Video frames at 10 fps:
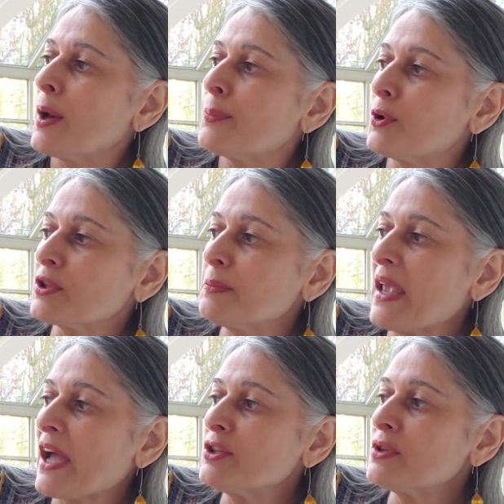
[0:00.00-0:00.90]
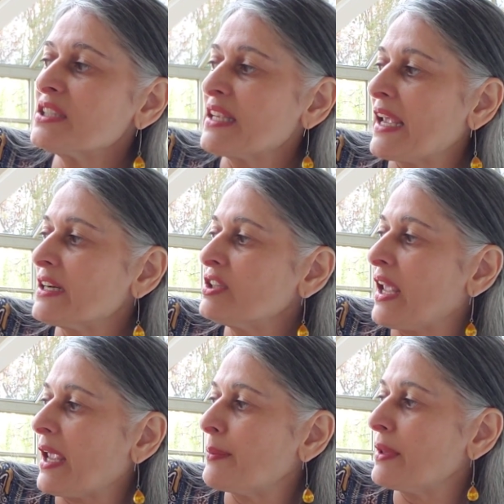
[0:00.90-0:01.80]
Put me on your Seder
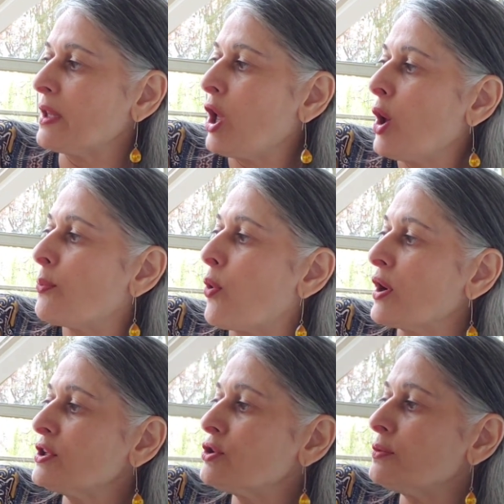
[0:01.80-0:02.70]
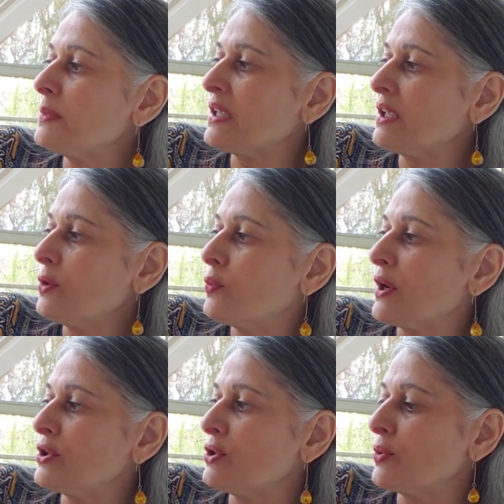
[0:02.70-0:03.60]
table. Point to me
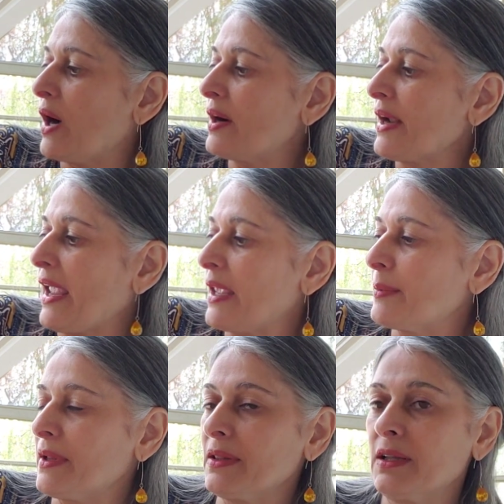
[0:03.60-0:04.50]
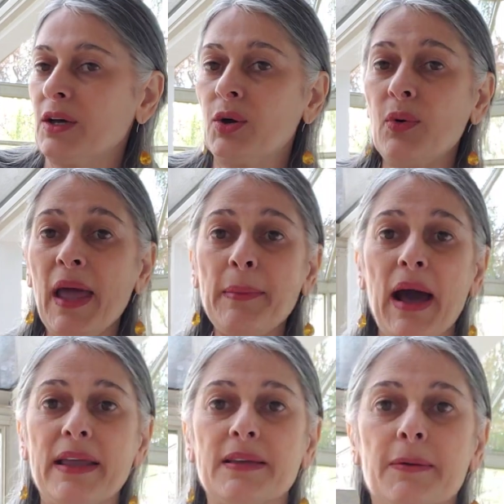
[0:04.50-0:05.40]
when you are able. Who am
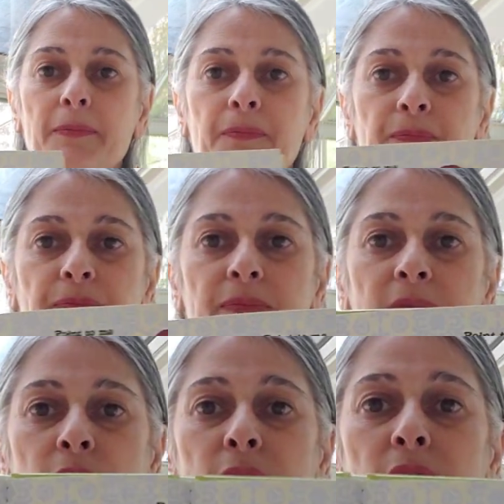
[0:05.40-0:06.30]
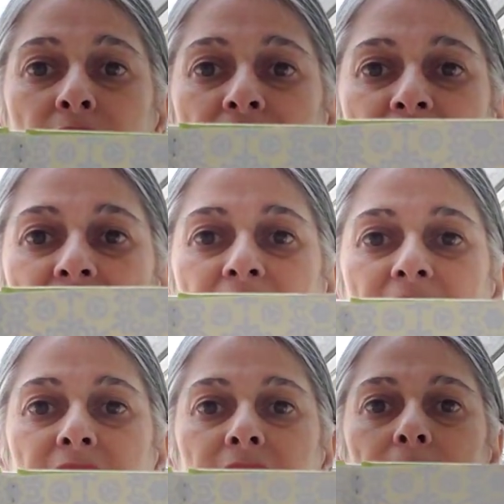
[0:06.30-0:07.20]
I? Who do you think it is?